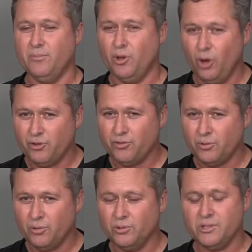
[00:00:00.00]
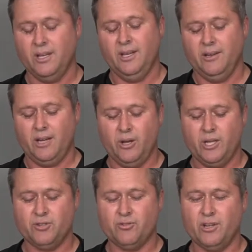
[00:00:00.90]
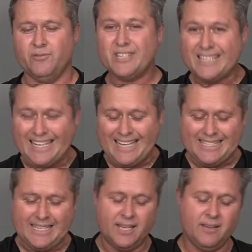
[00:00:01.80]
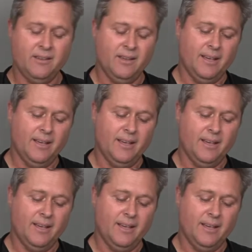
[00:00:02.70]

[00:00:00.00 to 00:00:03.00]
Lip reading: the nostrils, no history of sneezing.